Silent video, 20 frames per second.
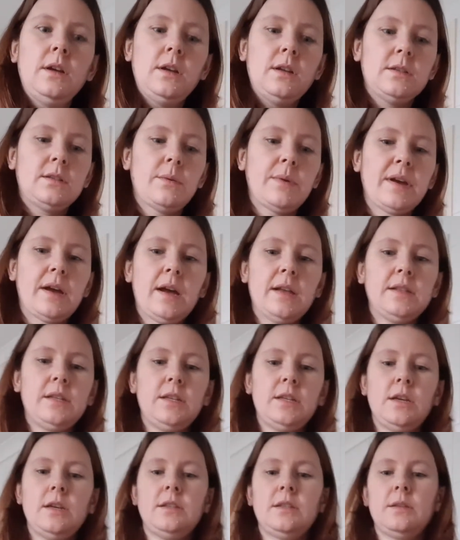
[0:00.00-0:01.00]
So we're going to
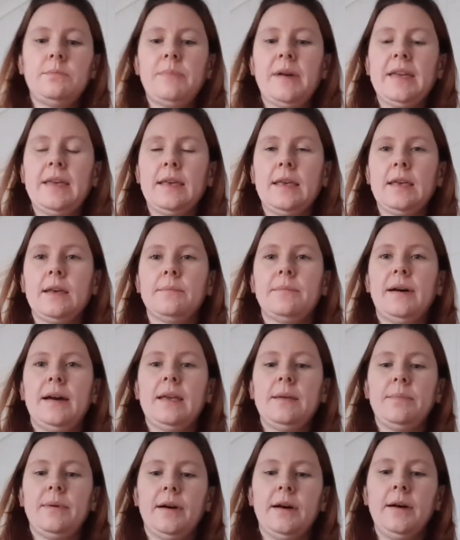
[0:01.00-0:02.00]
use the baking
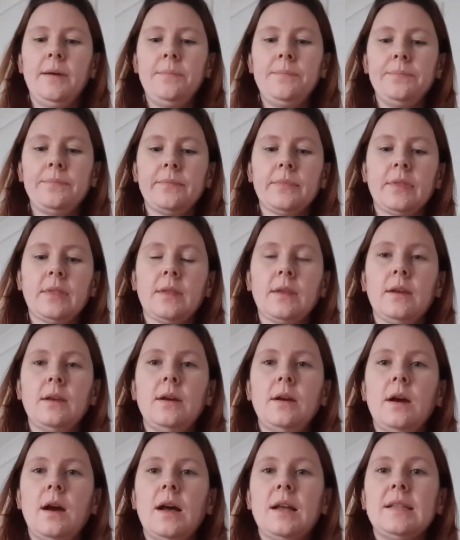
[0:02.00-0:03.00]
paper
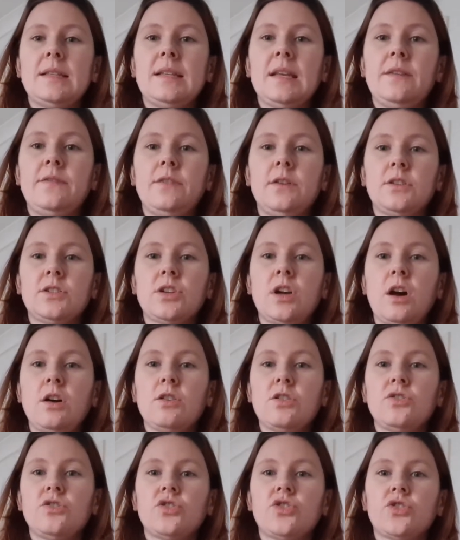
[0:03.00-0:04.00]
and see if your child
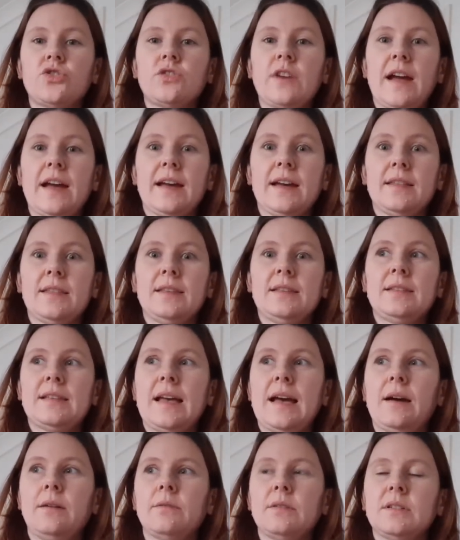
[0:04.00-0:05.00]
can track the
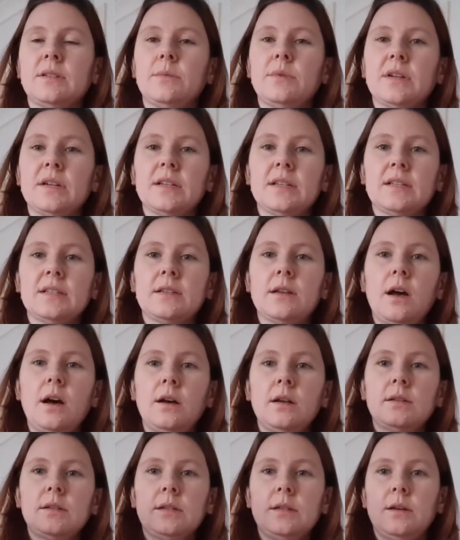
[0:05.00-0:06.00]
sound. So we're going to
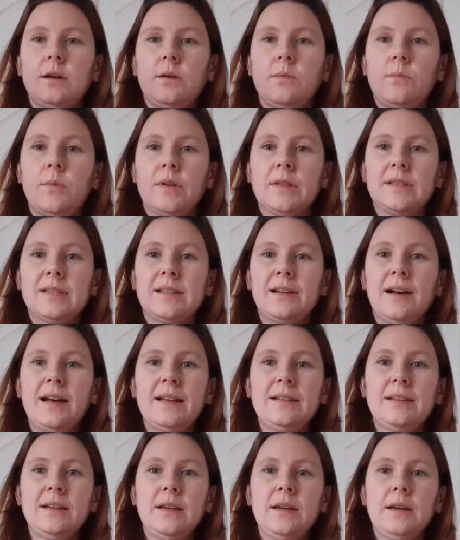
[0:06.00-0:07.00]
start on one
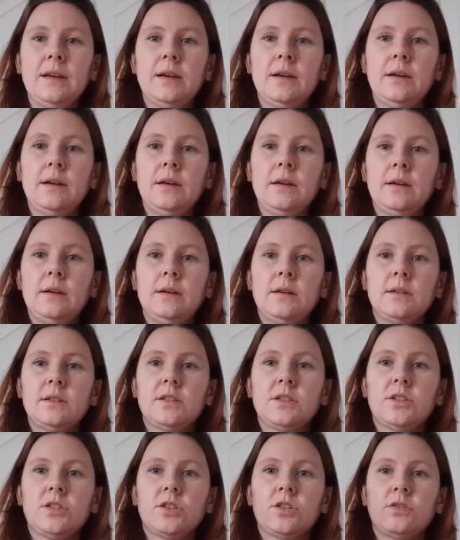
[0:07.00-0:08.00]
side,
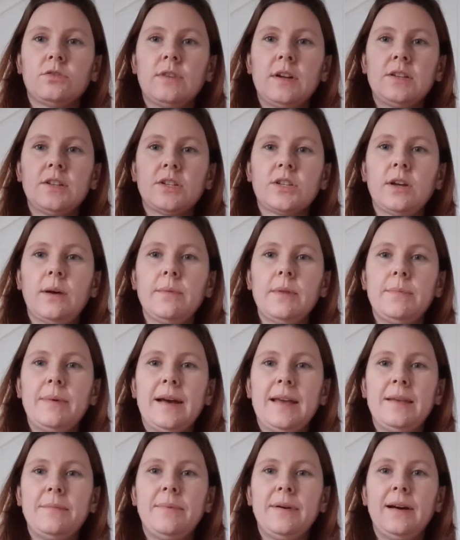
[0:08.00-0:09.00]
scrunch up the
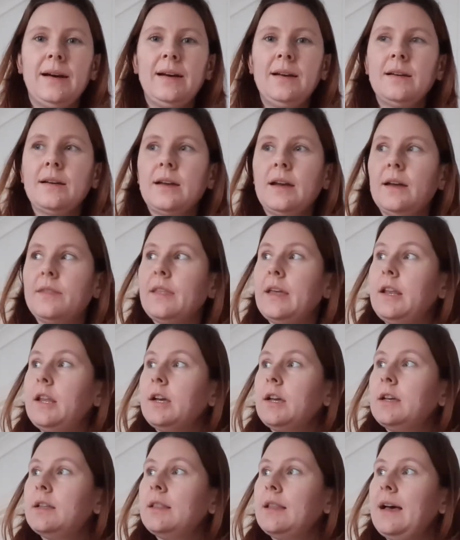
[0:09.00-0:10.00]
paper. Can they
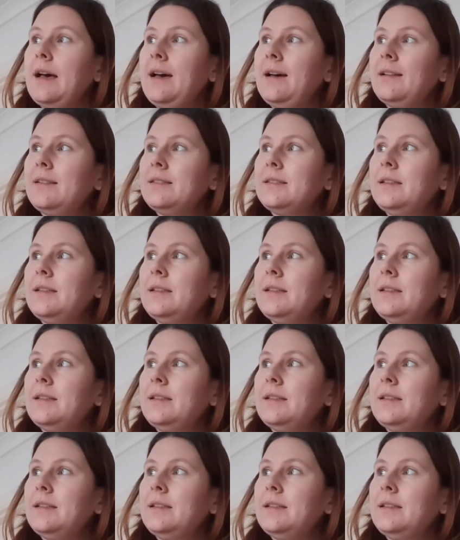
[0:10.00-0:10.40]
look at that?